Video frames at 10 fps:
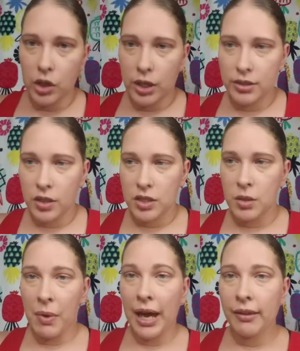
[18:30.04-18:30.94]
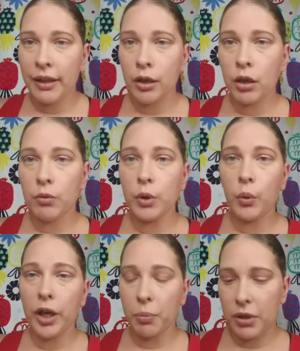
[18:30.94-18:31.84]
on some eyeliner real quick
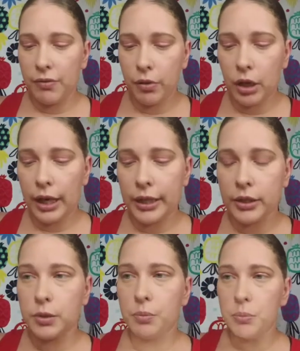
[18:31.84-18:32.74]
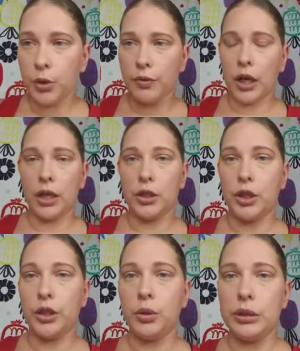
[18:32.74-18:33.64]
before I move on to
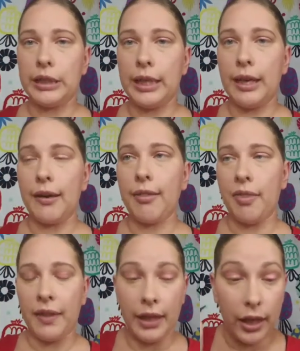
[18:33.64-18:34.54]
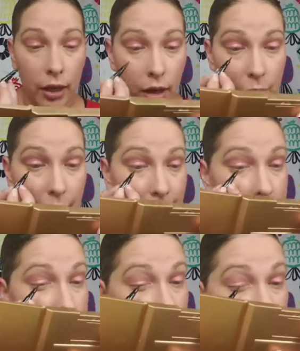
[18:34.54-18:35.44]
using the
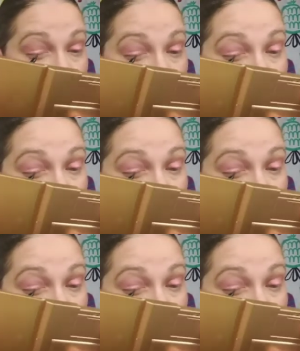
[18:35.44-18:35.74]
mascara.